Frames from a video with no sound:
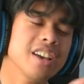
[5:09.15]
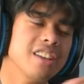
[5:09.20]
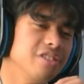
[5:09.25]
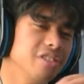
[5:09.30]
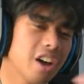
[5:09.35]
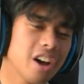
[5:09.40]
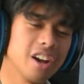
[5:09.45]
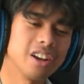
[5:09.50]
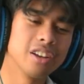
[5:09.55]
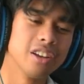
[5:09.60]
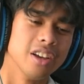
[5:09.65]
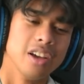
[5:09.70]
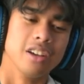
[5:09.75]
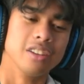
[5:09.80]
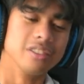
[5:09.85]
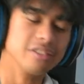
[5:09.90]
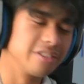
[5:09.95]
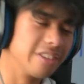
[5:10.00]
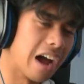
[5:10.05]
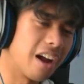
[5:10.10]
now that
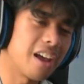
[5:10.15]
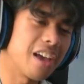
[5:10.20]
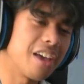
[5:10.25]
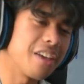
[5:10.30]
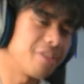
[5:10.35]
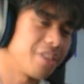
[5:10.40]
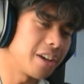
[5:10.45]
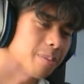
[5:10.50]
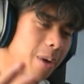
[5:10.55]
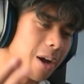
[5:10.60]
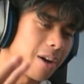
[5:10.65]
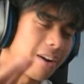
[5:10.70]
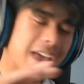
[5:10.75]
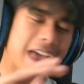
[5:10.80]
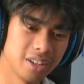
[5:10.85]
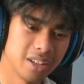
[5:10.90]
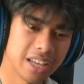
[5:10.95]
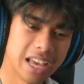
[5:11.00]
I think about it,